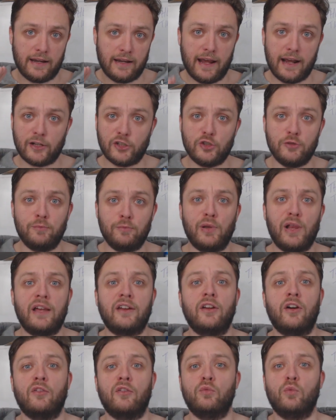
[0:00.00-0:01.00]
an action
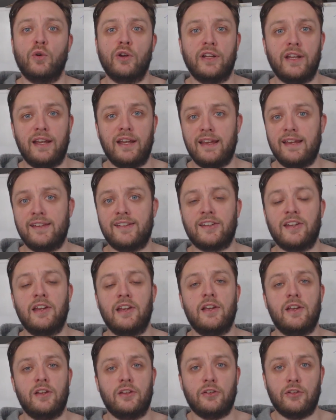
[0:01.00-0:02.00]
plan of what it is
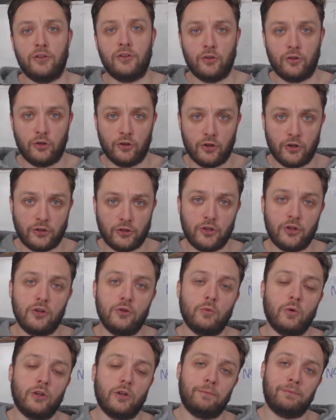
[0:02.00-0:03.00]
that you're going to
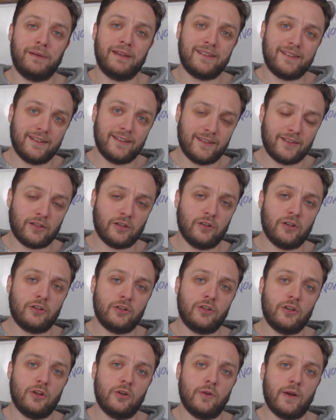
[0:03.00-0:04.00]
do, what the business is going to
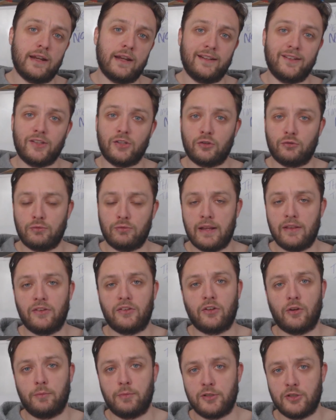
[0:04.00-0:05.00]
do, any
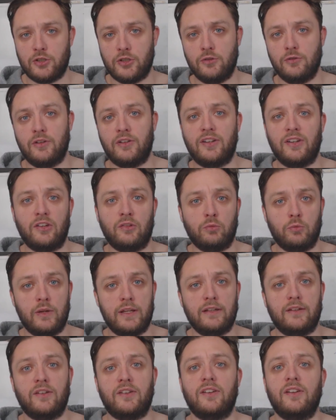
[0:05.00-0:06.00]
strengths, opportunities,
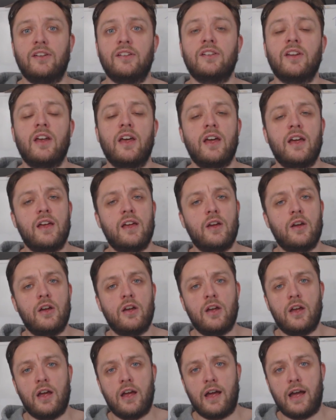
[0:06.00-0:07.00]
weaknesses,
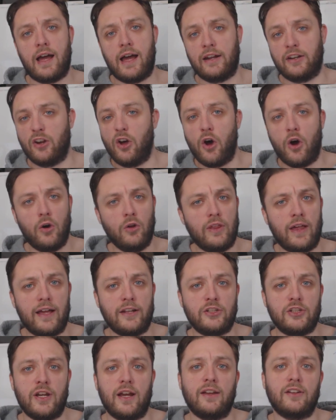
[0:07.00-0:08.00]
and all
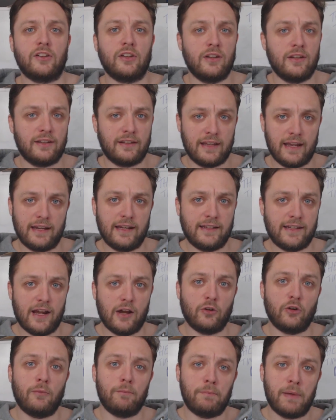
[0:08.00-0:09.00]
that jazz. Get it
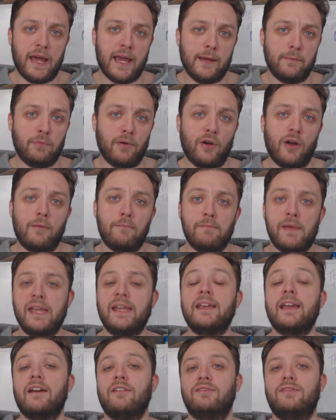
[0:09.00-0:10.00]
down on paper and
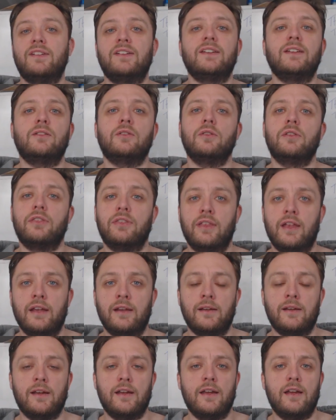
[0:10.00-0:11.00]
make it a physical
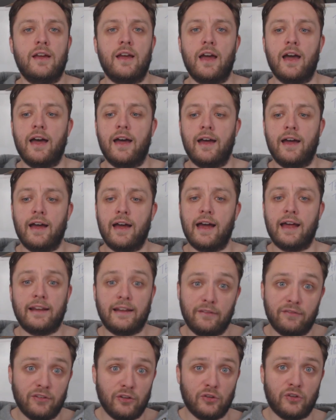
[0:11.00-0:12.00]
thing.
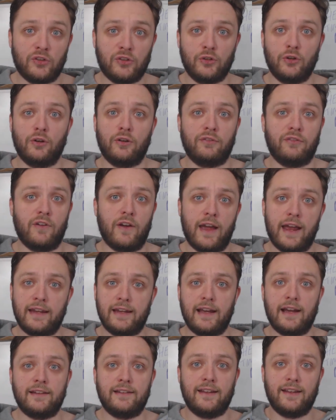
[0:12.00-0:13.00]
And if you're stuck for
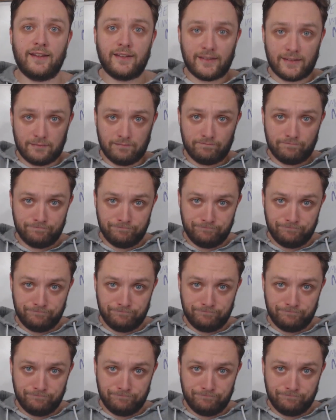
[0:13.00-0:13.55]
any ideas,